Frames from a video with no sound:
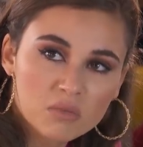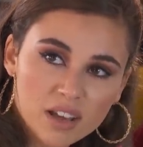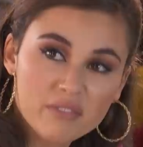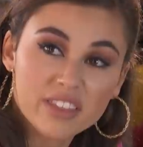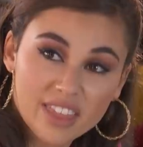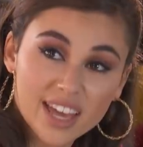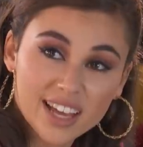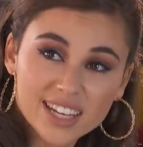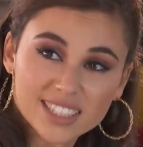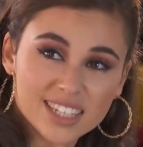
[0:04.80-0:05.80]
Whatever they're
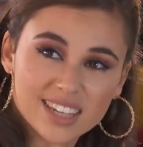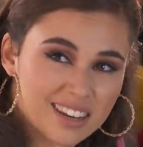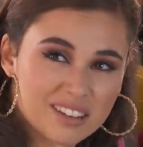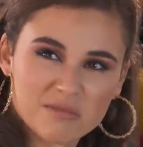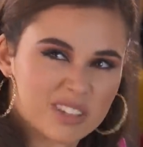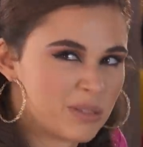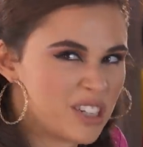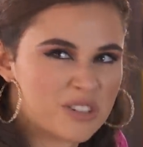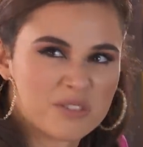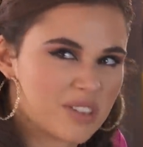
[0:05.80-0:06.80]
hiding will be
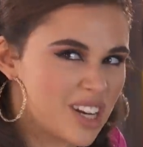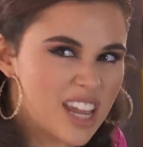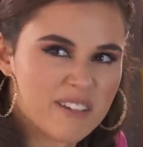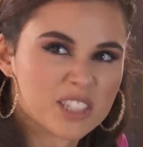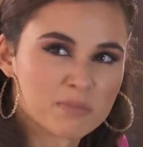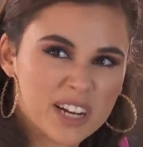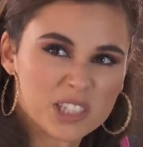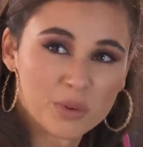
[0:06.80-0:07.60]
nowhere near as bad as